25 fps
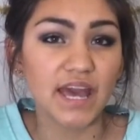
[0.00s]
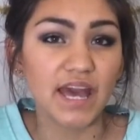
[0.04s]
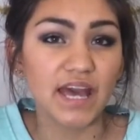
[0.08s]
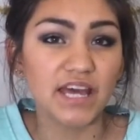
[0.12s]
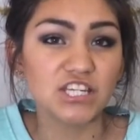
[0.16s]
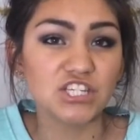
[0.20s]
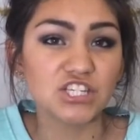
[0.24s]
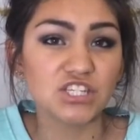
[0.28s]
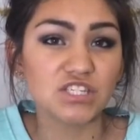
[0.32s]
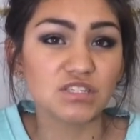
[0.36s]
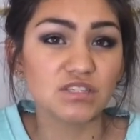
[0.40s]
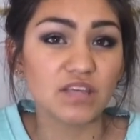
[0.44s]

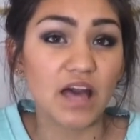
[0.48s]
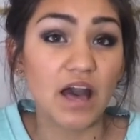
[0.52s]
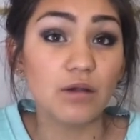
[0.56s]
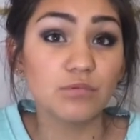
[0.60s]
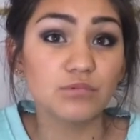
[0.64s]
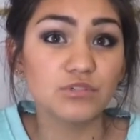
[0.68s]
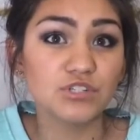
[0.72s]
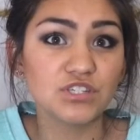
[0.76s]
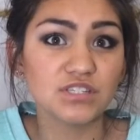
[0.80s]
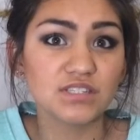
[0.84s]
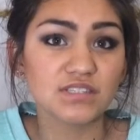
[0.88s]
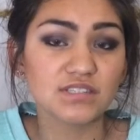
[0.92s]
I
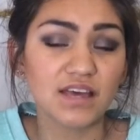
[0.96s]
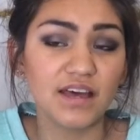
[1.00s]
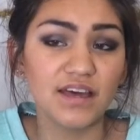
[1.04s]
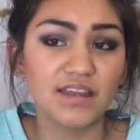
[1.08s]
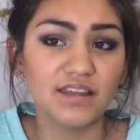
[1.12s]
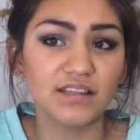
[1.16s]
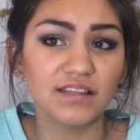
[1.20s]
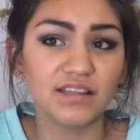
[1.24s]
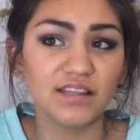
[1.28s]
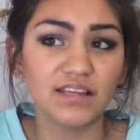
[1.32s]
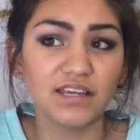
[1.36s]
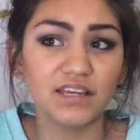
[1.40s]
was just
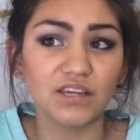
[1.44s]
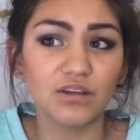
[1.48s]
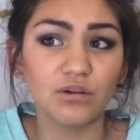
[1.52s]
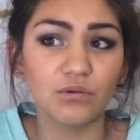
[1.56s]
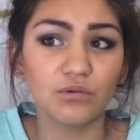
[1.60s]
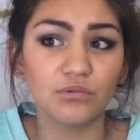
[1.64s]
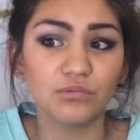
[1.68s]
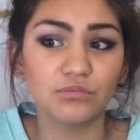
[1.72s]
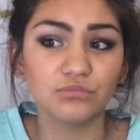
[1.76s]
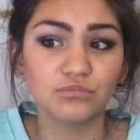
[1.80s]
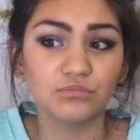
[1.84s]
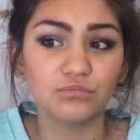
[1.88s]
kind of like,
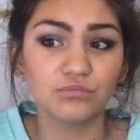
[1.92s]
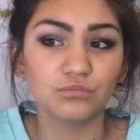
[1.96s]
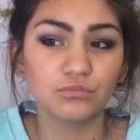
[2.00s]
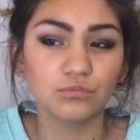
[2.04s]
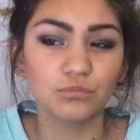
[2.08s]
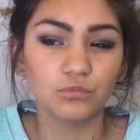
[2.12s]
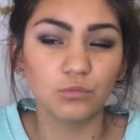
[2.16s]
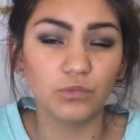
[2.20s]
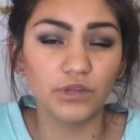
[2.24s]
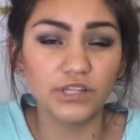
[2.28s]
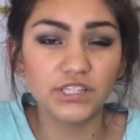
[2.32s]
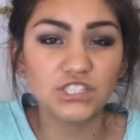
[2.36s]

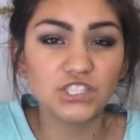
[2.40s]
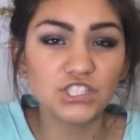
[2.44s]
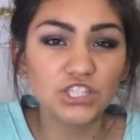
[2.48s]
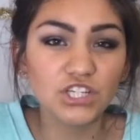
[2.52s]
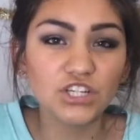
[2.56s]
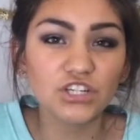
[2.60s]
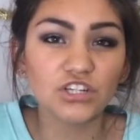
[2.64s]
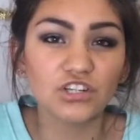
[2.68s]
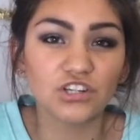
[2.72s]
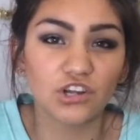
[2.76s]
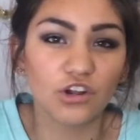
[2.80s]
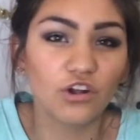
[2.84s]
what's
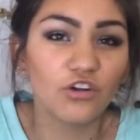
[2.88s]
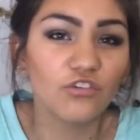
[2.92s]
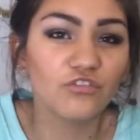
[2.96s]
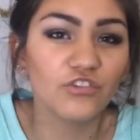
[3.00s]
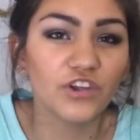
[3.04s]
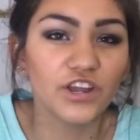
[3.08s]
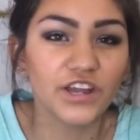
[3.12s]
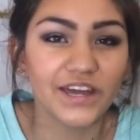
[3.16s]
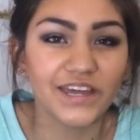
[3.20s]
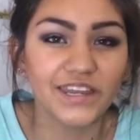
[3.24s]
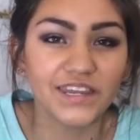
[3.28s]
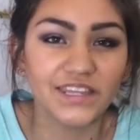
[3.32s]
your
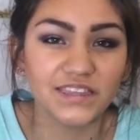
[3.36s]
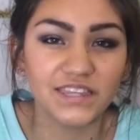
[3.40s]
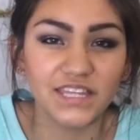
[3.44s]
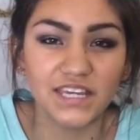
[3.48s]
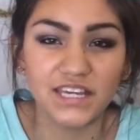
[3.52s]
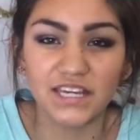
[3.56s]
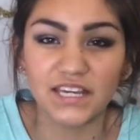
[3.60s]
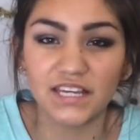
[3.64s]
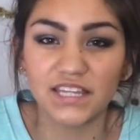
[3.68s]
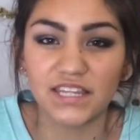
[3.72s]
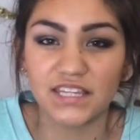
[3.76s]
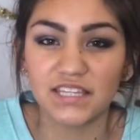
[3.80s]
girlfriend gonna
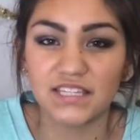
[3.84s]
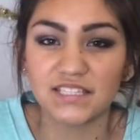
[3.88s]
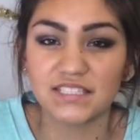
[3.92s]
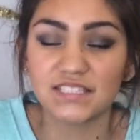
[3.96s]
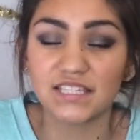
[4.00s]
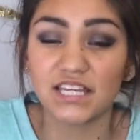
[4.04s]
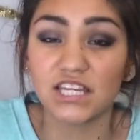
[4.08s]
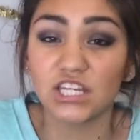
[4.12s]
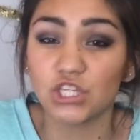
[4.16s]
think of this?